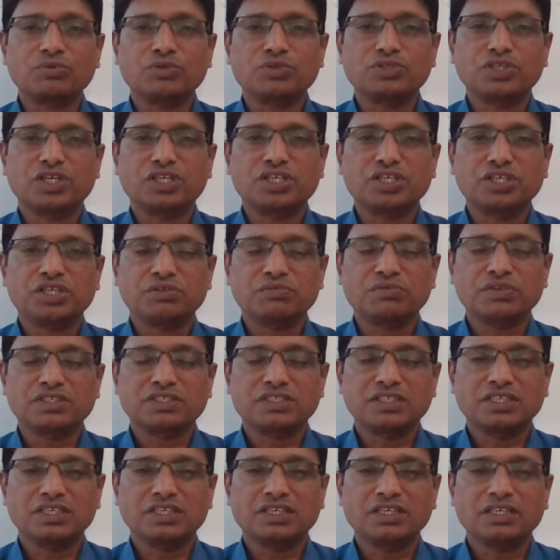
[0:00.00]
Gujarat
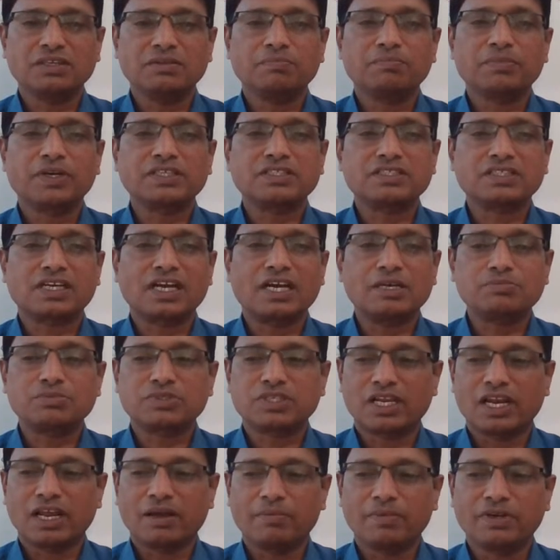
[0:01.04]
University prescribed
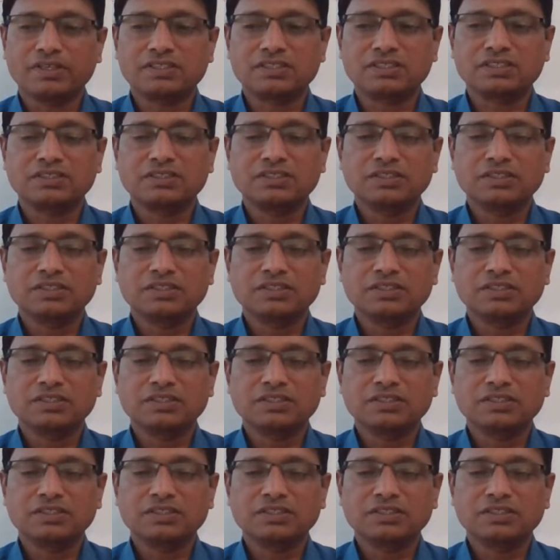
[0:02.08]
syllabus,